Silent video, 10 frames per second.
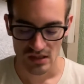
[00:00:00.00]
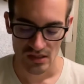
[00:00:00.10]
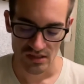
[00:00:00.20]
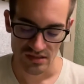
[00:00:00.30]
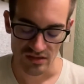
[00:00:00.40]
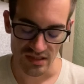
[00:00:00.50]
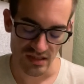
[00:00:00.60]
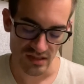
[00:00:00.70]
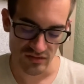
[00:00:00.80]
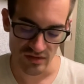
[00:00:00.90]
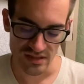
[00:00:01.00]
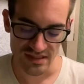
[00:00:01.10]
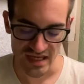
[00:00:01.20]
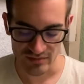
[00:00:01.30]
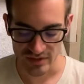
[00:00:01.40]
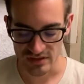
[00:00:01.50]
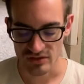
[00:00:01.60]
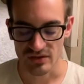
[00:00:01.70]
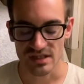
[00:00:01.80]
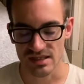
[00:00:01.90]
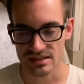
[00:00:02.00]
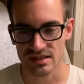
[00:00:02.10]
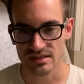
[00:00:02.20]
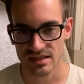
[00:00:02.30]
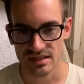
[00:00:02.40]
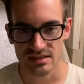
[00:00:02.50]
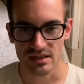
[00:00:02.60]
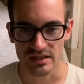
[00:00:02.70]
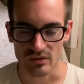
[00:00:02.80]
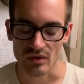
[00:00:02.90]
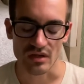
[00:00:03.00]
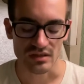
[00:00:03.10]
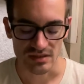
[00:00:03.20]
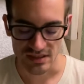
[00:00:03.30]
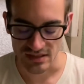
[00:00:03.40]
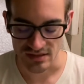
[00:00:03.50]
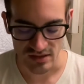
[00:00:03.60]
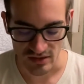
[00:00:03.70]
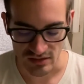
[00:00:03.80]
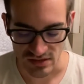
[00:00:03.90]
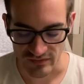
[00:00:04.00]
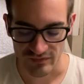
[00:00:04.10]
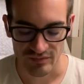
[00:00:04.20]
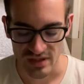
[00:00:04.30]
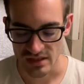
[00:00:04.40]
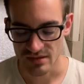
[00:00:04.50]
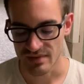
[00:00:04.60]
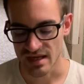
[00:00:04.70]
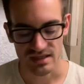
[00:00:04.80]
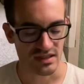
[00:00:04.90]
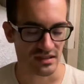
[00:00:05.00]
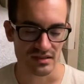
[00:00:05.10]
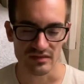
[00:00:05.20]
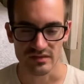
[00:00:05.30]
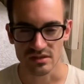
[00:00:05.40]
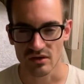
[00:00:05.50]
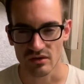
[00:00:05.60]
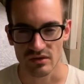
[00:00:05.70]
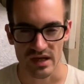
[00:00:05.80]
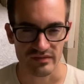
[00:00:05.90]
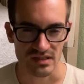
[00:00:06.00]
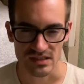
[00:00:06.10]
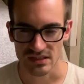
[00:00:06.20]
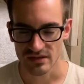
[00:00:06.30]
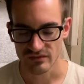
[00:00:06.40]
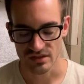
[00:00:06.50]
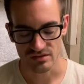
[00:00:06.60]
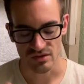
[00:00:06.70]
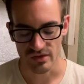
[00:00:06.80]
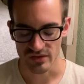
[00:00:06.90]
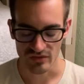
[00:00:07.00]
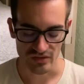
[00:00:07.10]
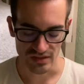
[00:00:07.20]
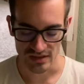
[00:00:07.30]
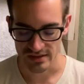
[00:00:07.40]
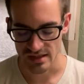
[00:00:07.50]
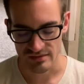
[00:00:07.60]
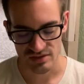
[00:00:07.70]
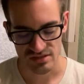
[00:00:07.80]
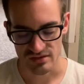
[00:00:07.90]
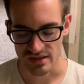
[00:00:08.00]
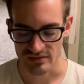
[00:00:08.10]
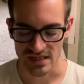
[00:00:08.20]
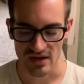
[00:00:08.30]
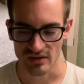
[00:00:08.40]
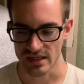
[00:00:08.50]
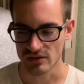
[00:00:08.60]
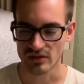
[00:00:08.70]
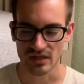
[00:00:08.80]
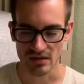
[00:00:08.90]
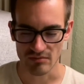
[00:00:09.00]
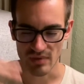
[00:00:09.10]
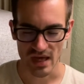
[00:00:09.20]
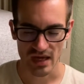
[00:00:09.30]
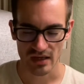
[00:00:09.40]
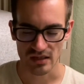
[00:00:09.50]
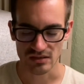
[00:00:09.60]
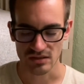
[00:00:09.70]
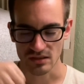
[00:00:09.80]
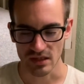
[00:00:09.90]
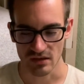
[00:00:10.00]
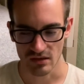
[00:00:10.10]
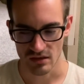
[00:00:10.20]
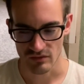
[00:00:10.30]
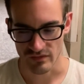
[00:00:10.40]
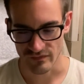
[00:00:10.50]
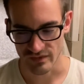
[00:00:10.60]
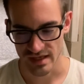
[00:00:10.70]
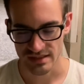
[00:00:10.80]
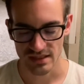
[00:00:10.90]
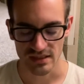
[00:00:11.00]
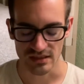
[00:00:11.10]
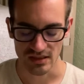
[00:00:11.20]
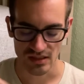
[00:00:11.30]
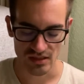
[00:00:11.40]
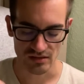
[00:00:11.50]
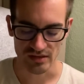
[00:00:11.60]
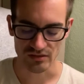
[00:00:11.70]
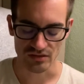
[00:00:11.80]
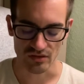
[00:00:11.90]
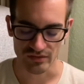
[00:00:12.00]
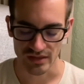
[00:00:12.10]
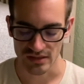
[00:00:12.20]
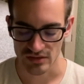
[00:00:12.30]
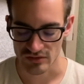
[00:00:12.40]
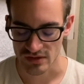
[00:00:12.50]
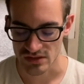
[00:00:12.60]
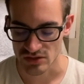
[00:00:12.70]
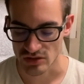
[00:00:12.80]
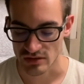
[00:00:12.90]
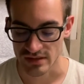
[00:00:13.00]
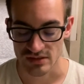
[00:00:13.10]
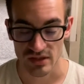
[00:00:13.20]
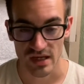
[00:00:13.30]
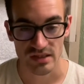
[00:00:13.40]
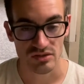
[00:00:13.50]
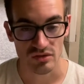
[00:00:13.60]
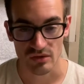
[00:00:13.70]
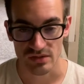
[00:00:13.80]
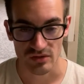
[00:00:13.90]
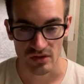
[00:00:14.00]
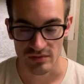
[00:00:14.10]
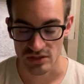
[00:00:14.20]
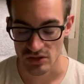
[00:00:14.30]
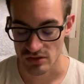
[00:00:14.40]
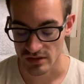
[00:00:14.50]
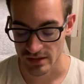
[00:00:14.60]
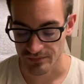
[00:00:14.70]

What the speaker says: So it's really sad, but you know, it takes a lot of work and it takes years of peeling back. And I didn't even know half this stuff when I was going through it. And I'm just like now, like looking back and just like reflecting and healing those old things through this journaling. So I do always recommend journaling.